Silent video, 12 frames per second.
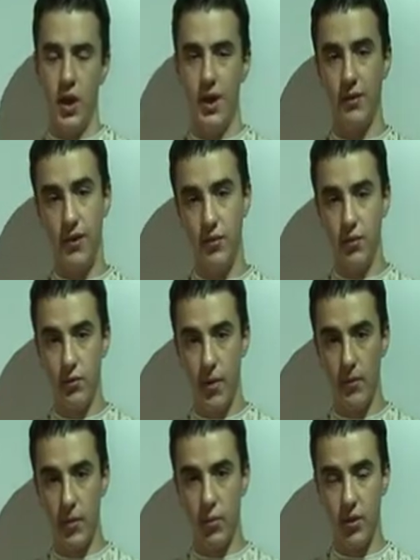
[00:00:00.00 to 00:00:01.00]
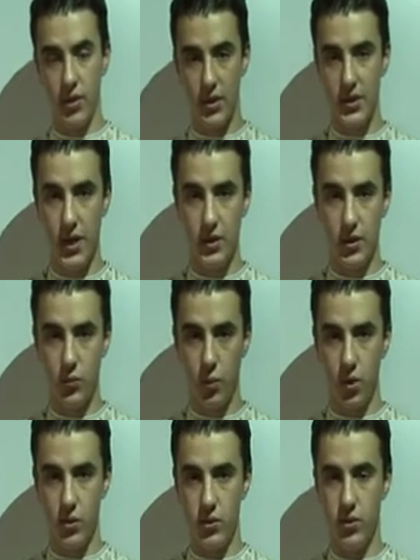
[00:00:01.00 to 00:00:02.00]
And if you remember, one of the standards was